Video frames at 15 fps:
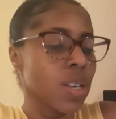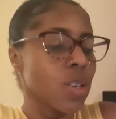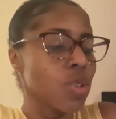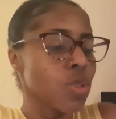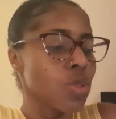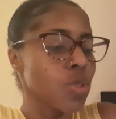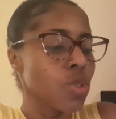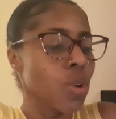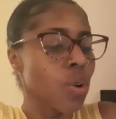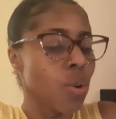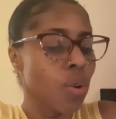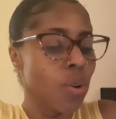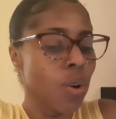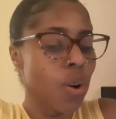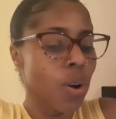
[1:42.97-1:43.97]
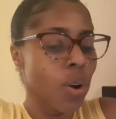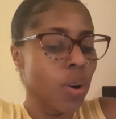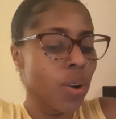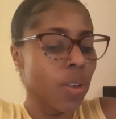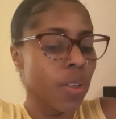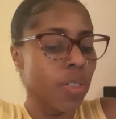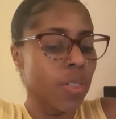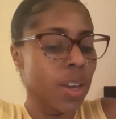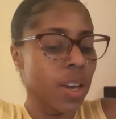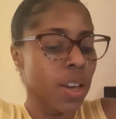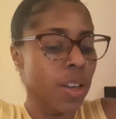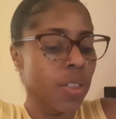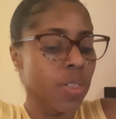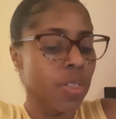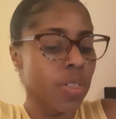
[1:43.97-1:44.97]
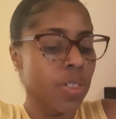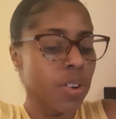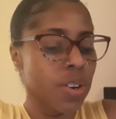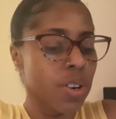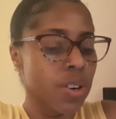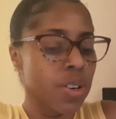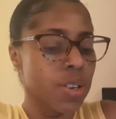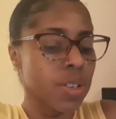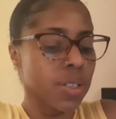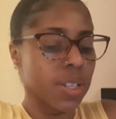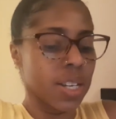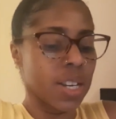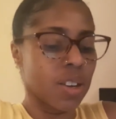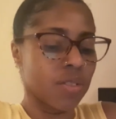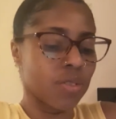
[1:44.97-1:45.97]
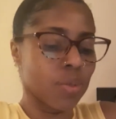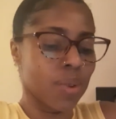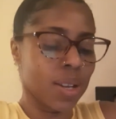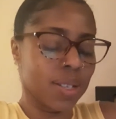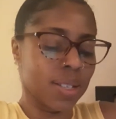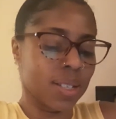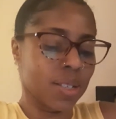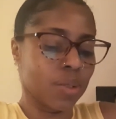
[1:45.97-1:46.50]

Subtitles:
So the third day of Kwanzaa,